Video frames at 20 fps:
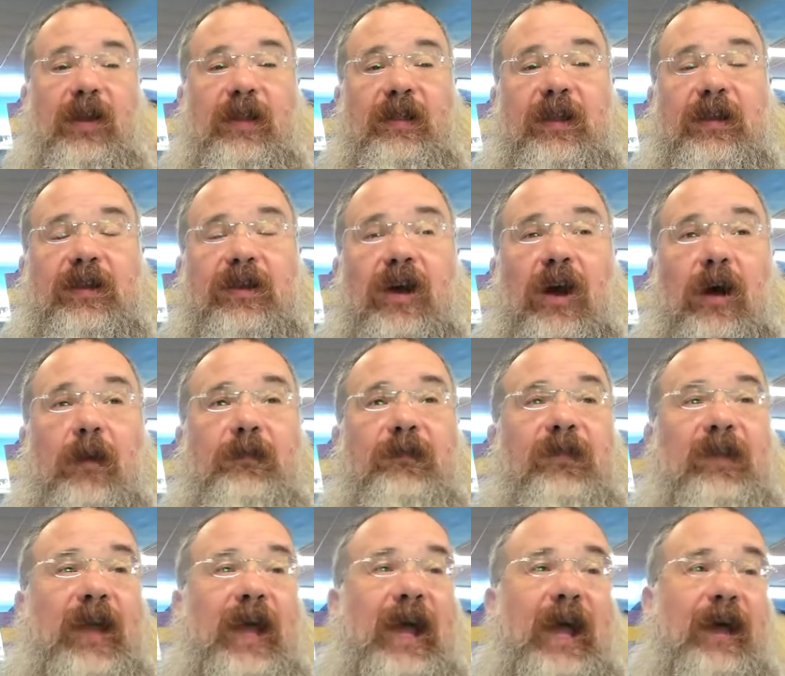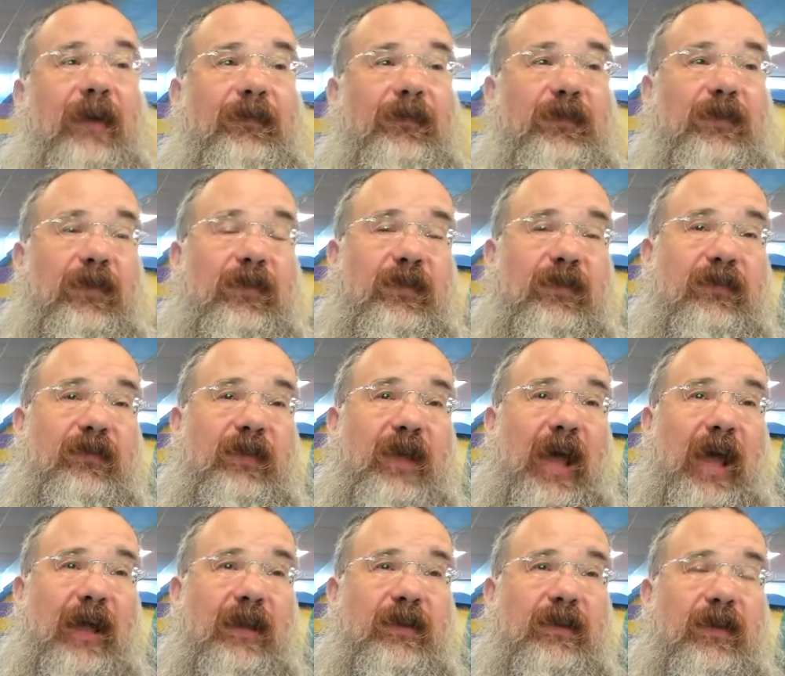that comes after the
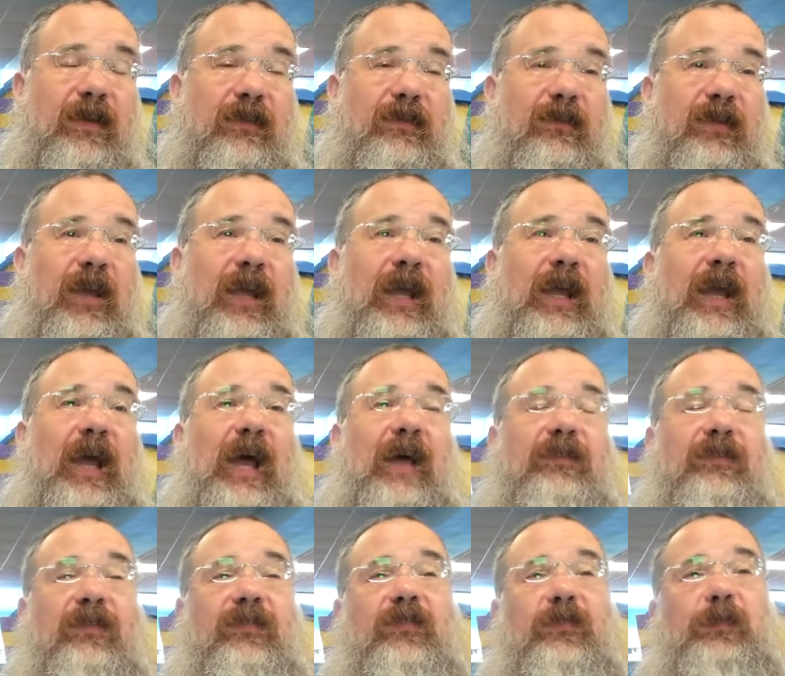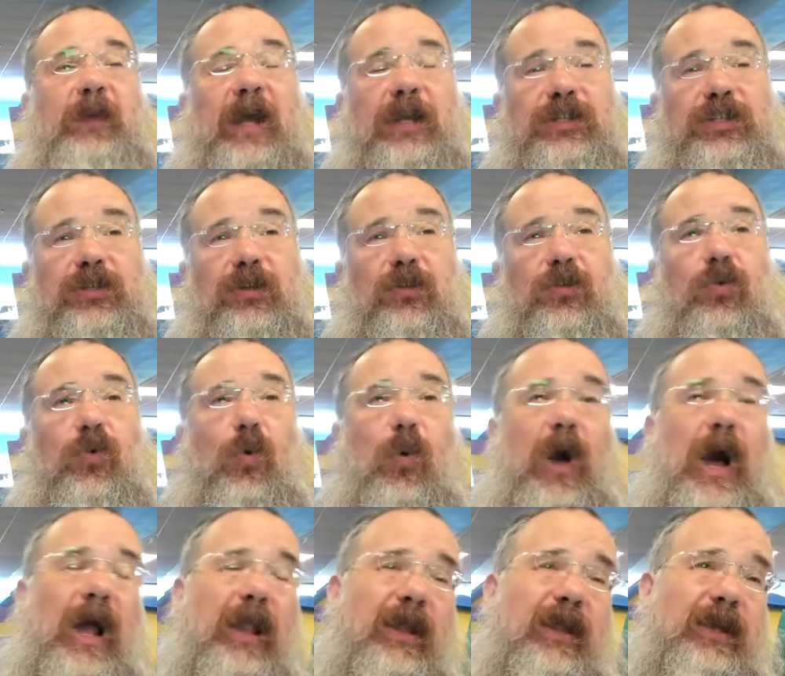sadness has a special
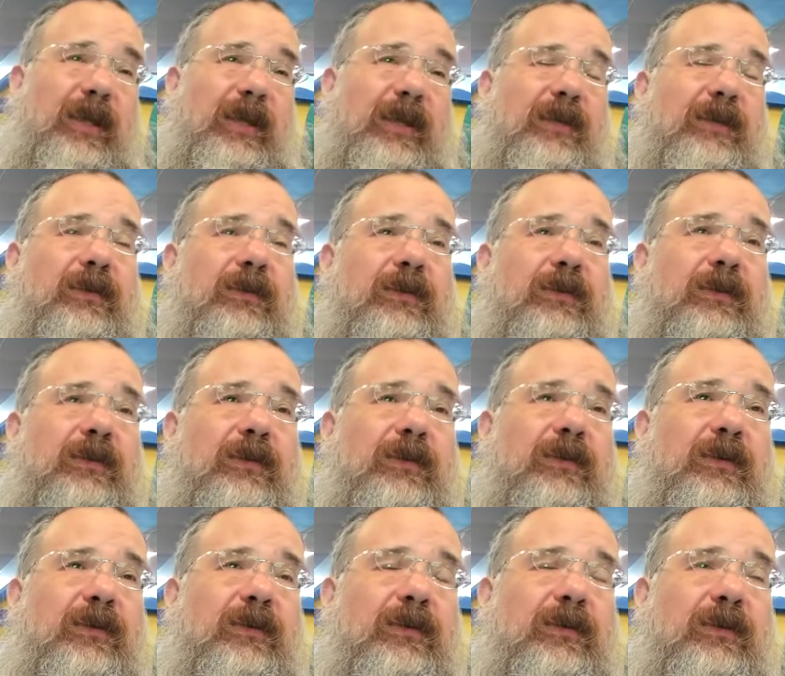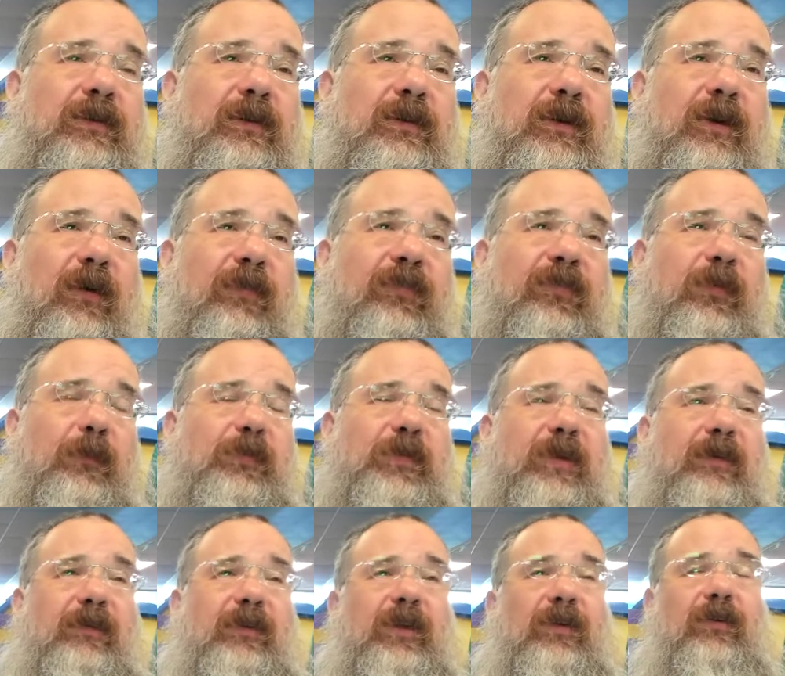quality of
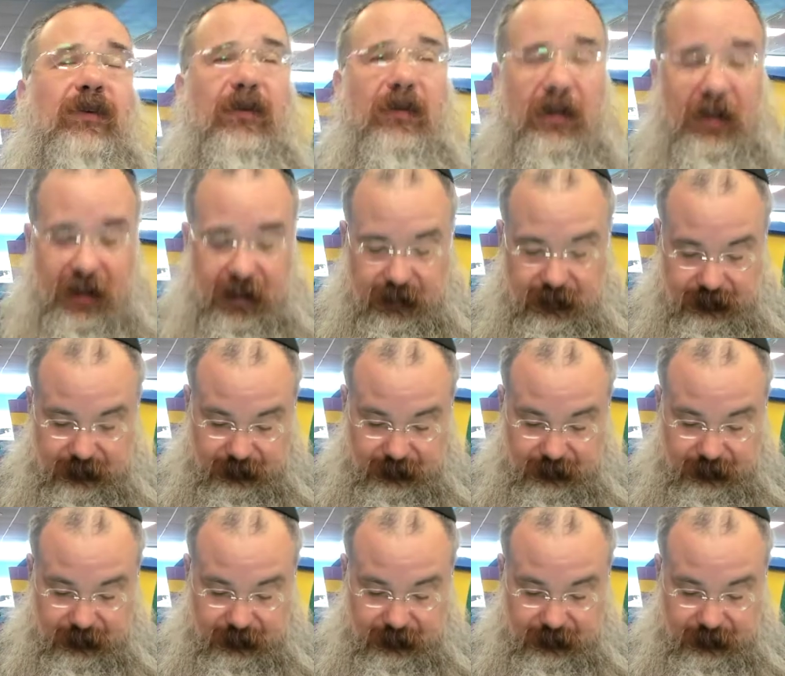superiority